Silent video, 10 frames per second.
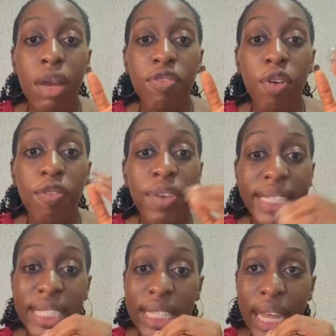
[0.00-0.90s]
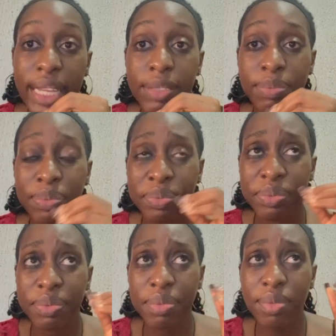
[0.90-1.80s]
for first line,
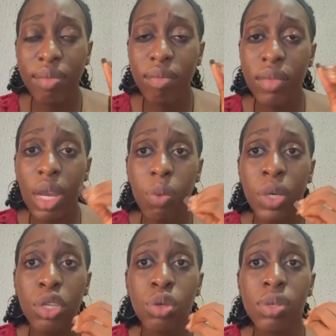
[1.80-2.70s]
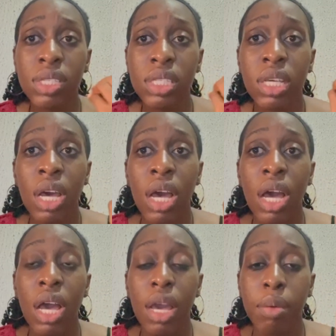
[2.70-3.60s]
we use
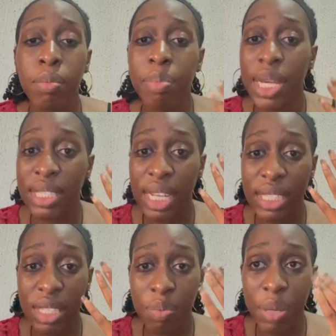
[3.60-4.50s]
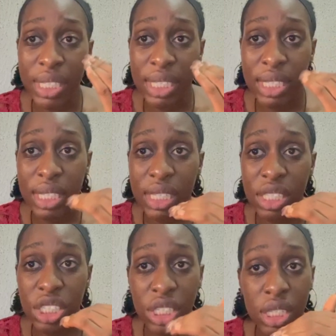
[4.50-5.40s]
benzathine
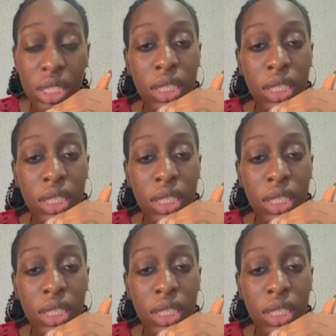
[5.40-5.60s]
penicillin G